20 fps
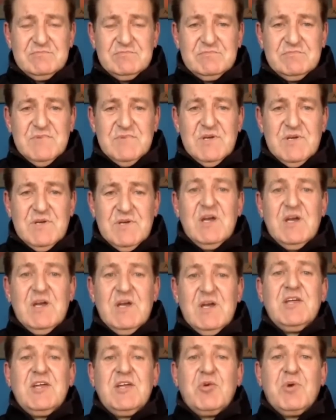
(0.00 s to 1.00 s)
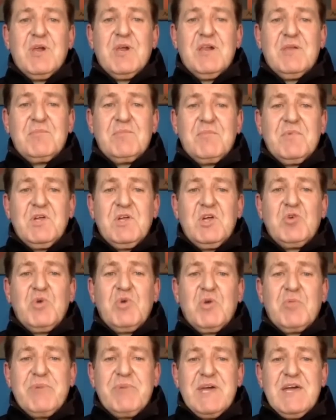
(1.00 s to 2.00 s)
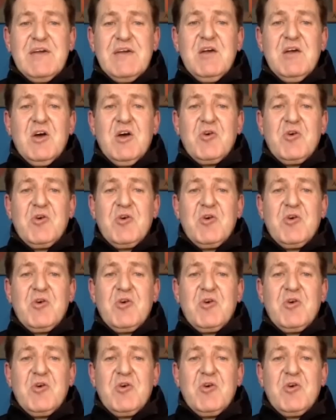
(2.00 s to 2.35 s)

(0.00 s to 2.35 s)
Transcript: Okay. You will you will be